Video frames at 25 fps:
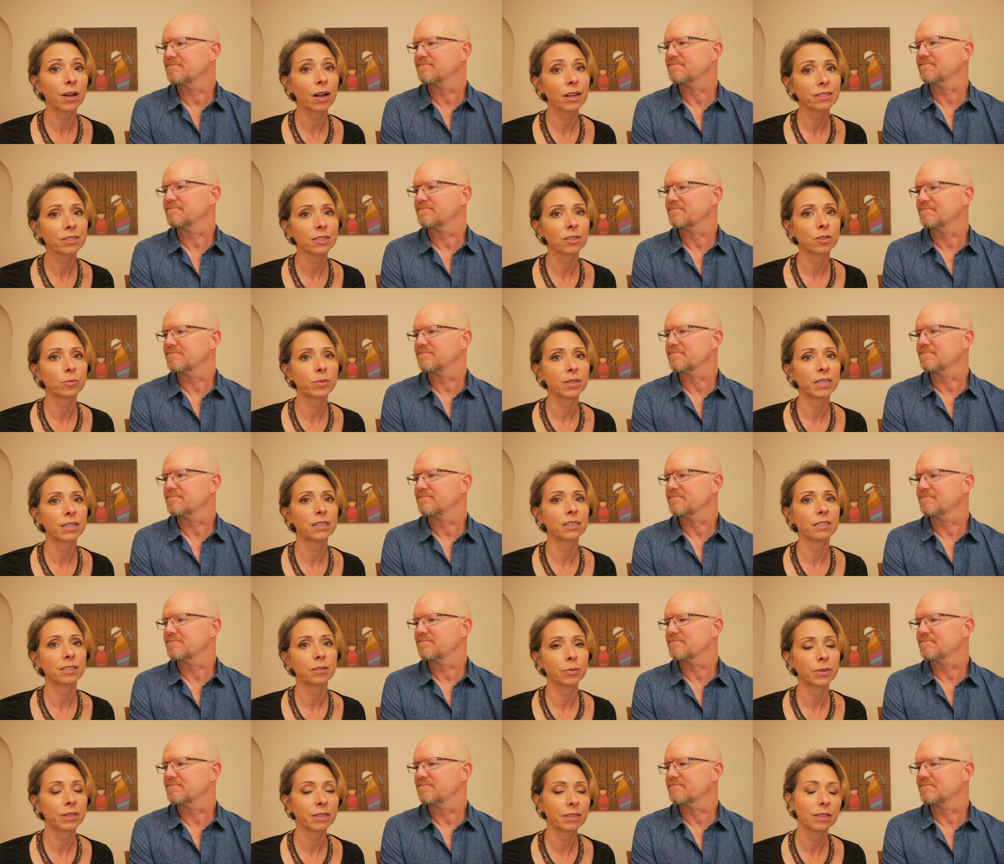Speaker 1: also
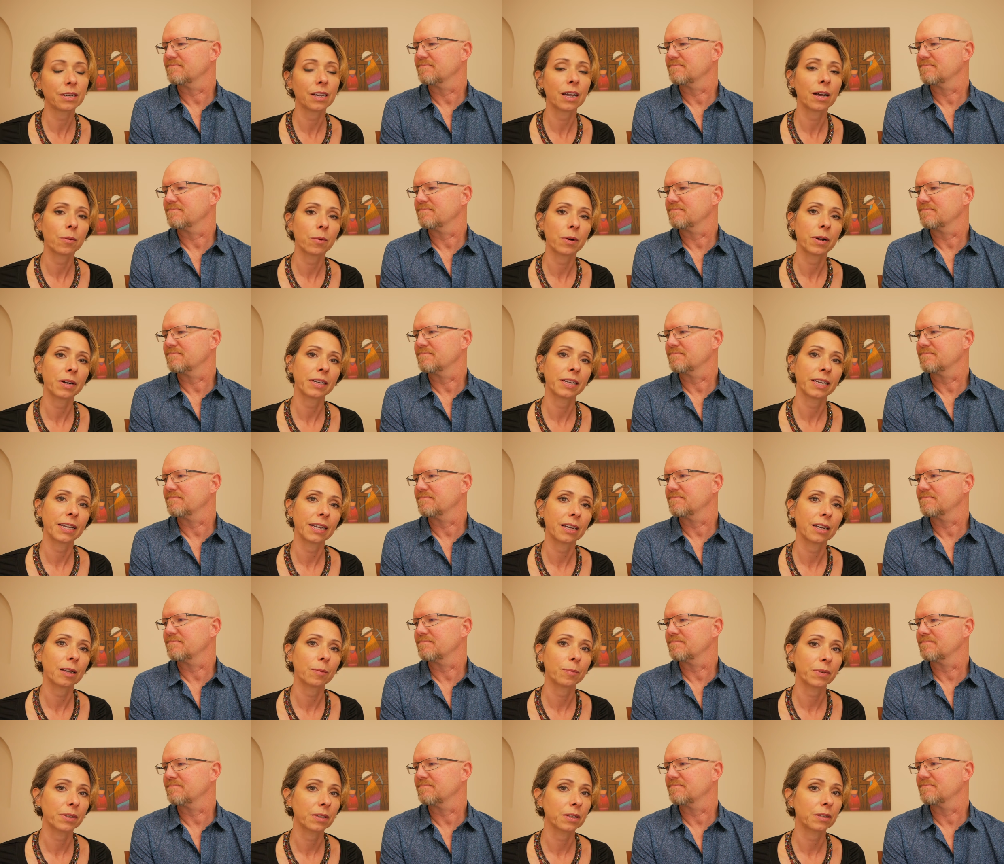because we did not want to get
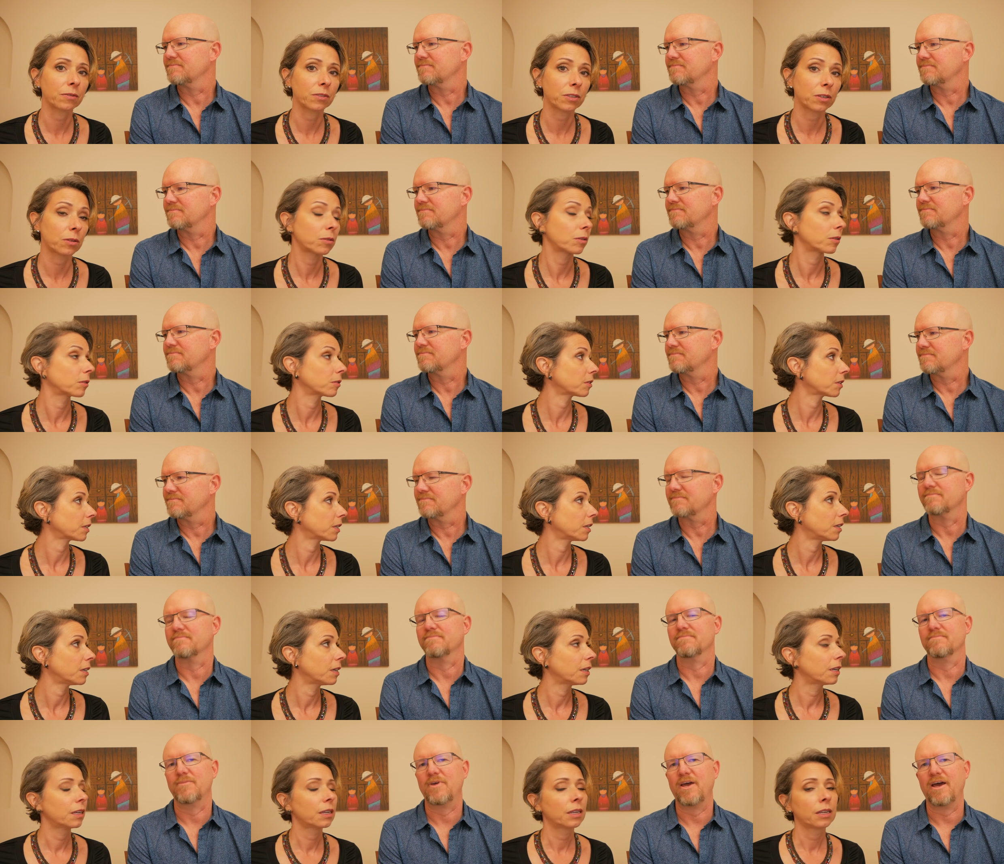up and leave so early.
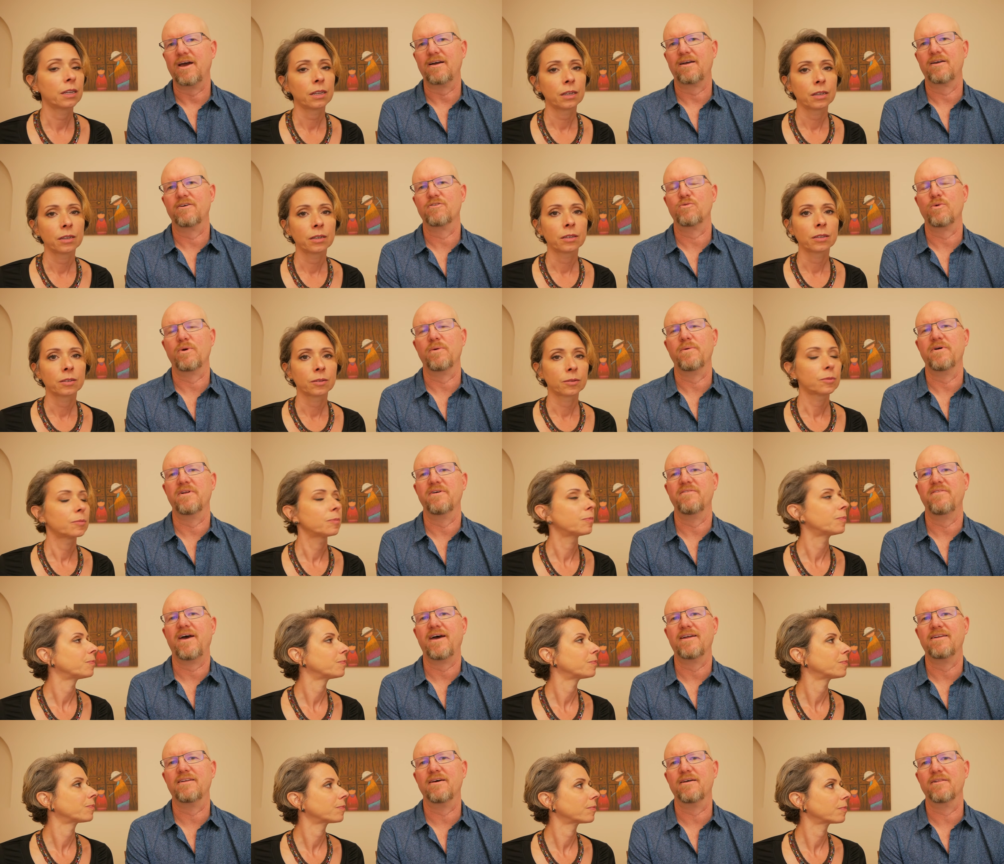
Speaker 2: Mm-hmm. Yeah, because we would have
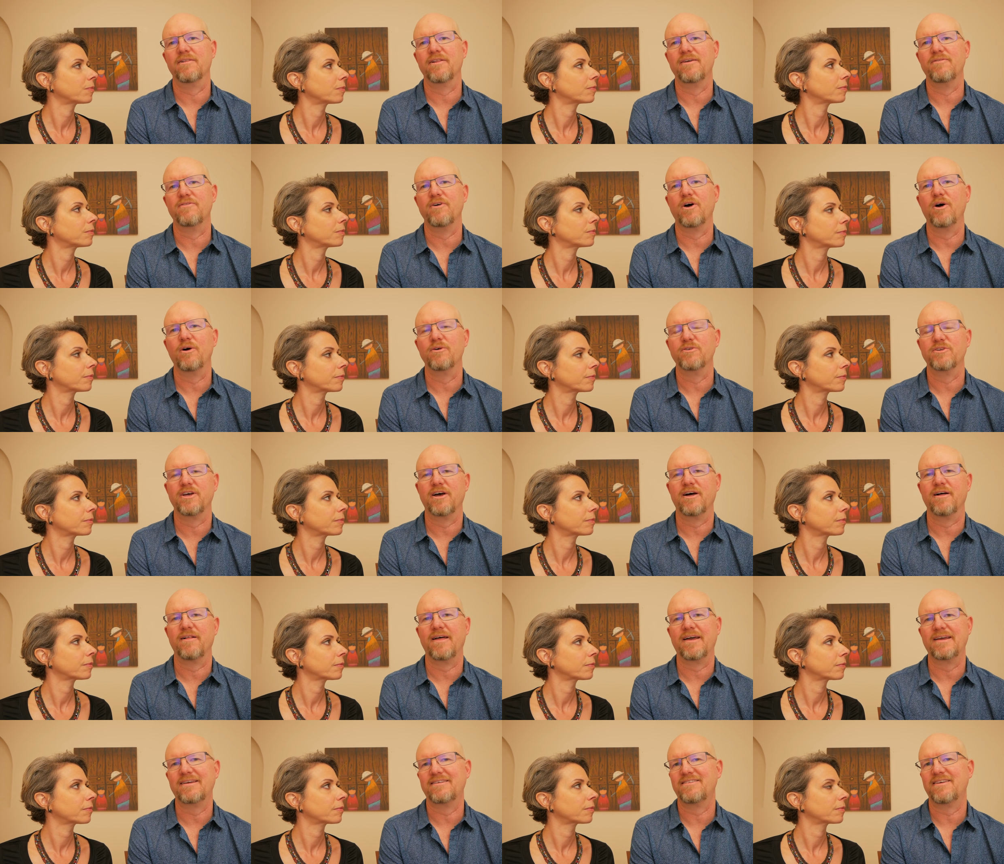had to leave the hotel
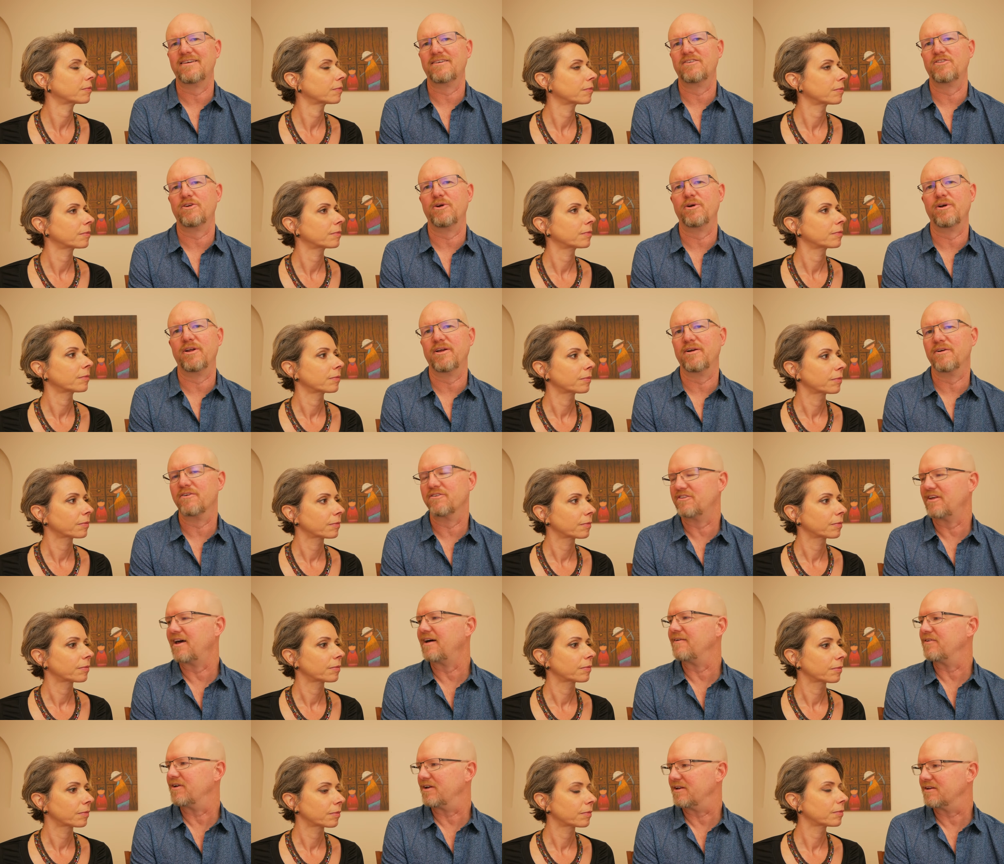like six thirty or
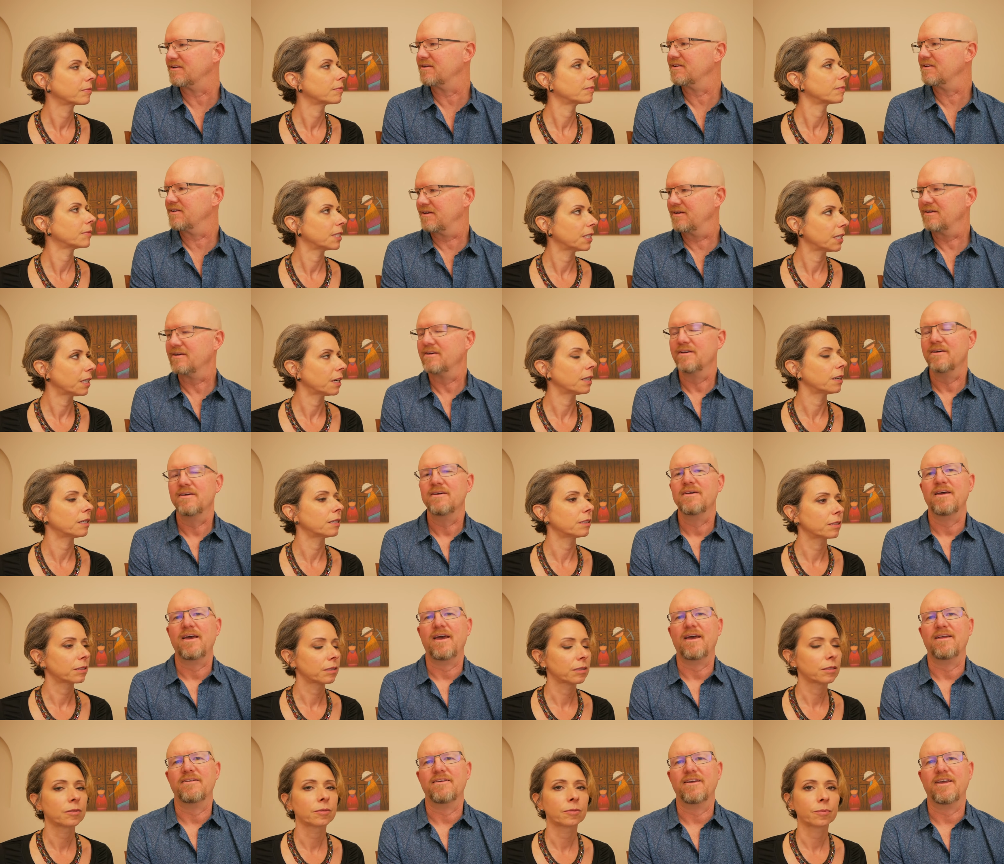seven. Yeah,
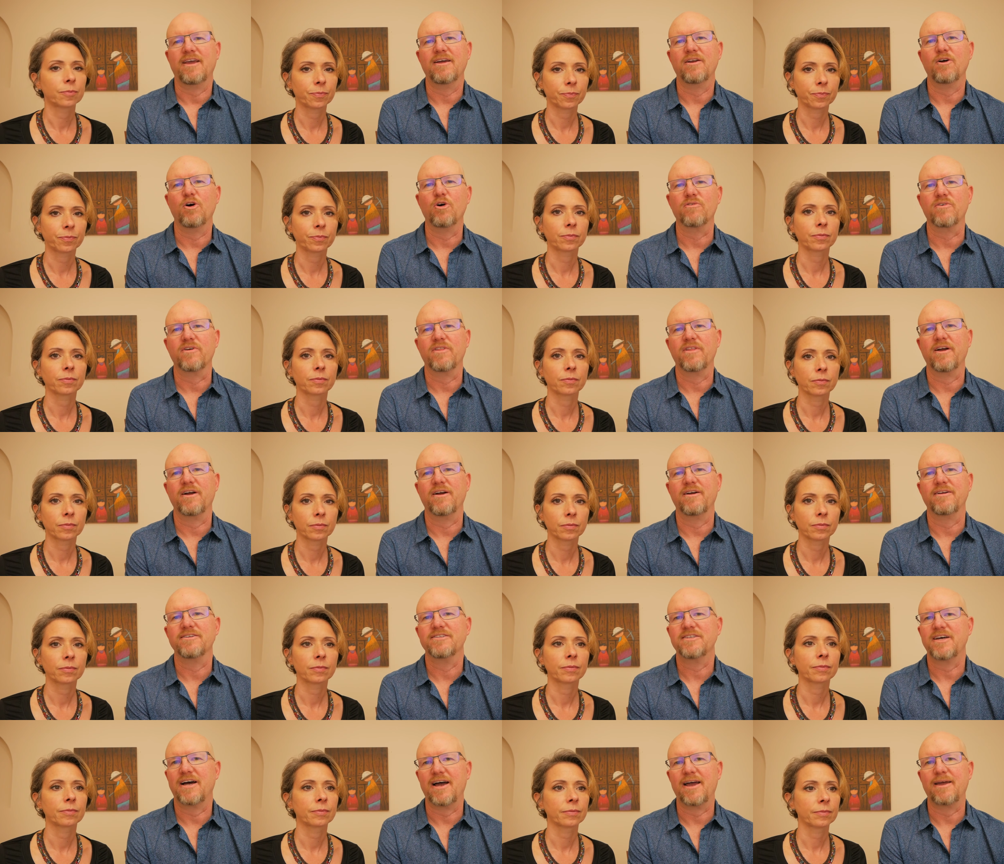to get over there in
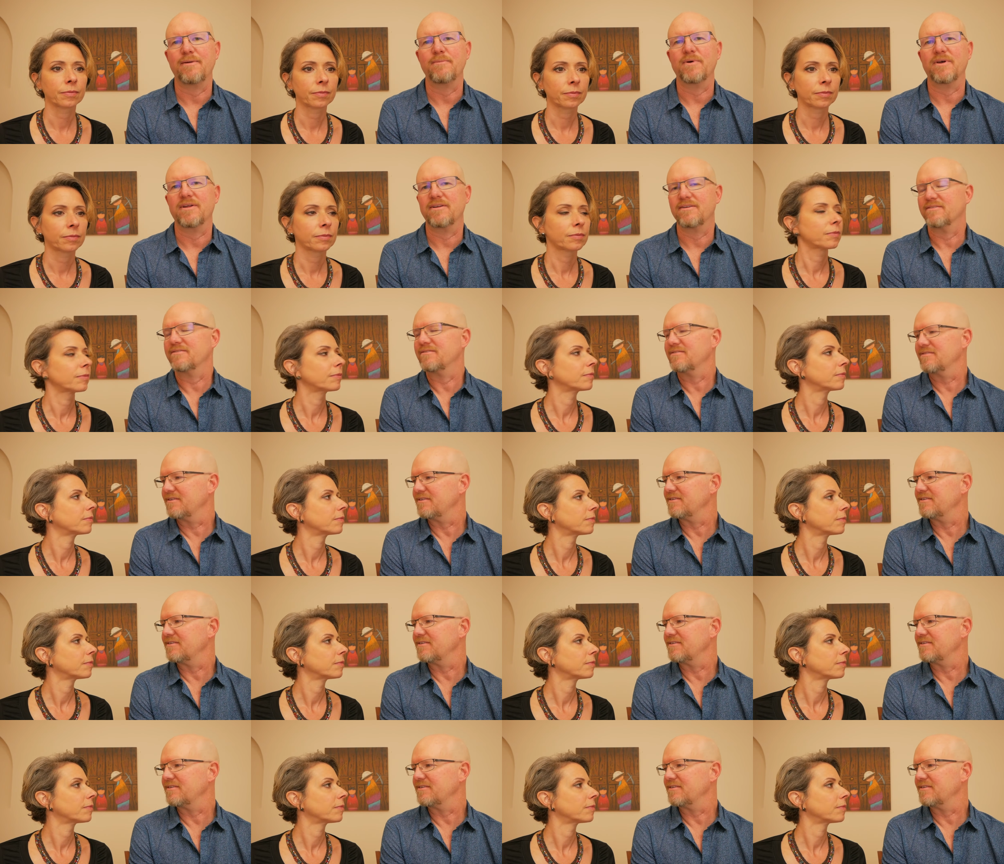time and